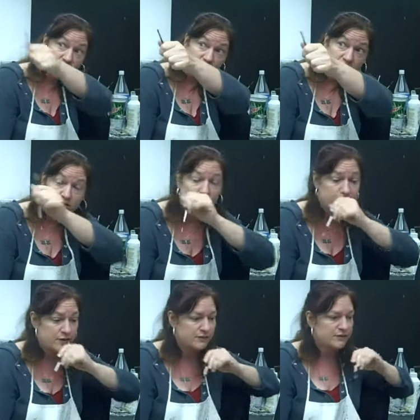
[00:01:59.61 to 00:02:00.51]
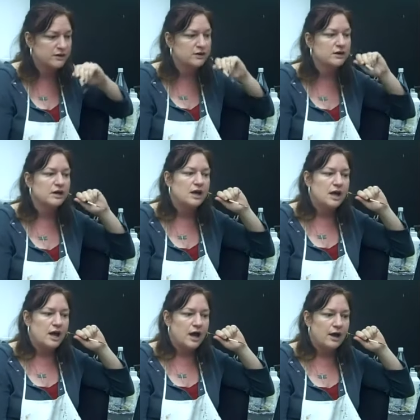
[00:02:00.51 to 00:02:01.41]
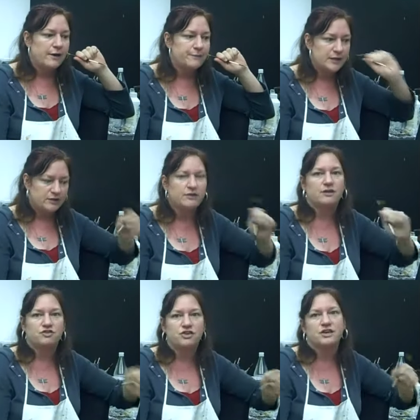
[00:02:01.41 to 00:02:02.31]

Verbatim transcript: which there's some right there um, and you think